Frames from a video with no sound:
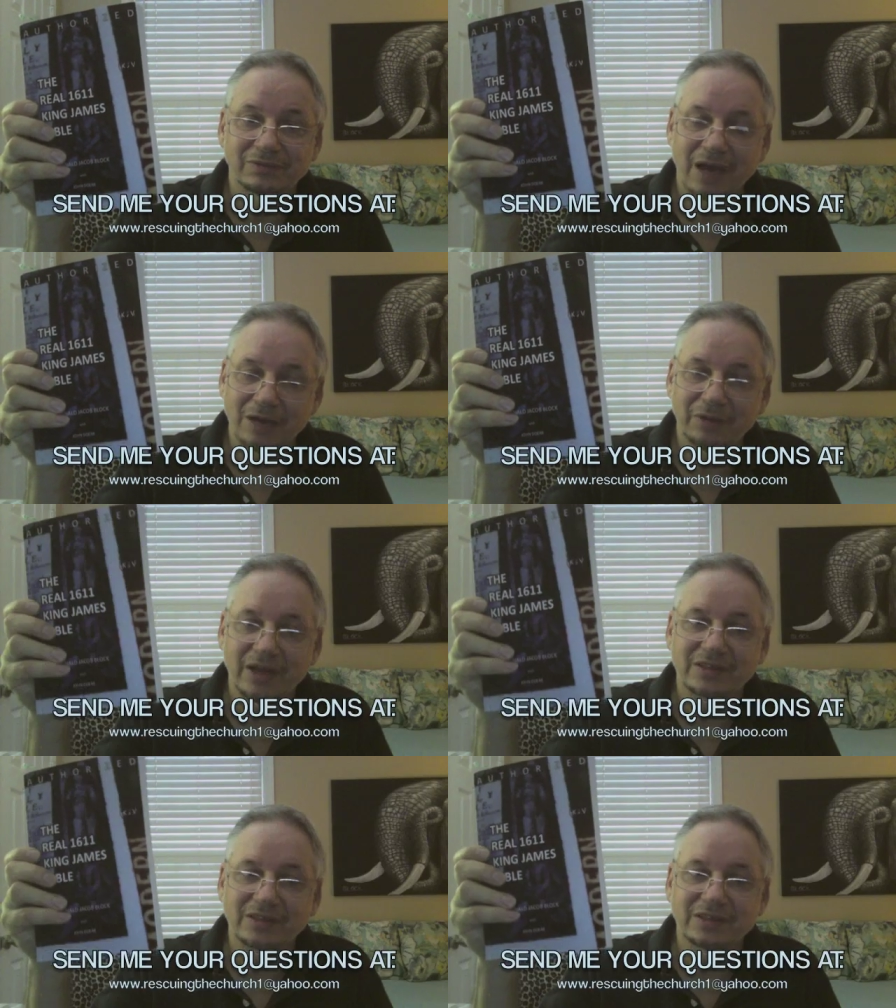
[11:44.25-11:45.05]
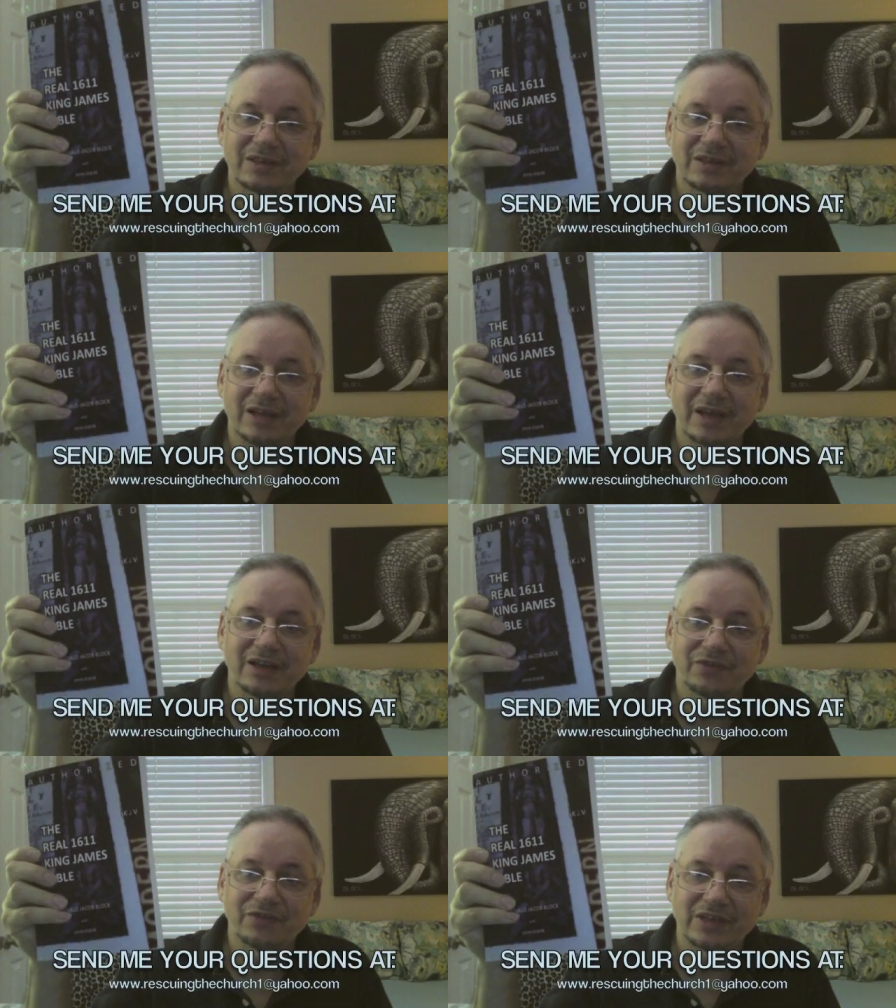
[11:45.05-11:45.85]
God bless. Thank
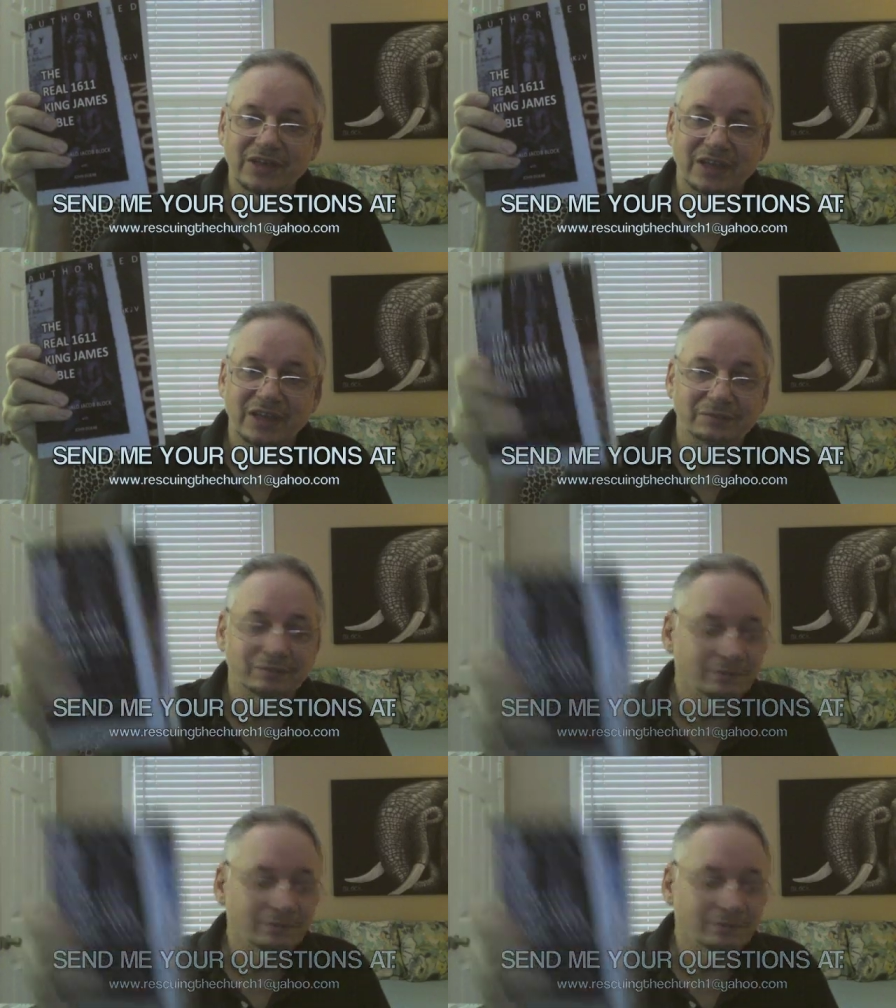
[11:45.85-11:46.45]
you for listening.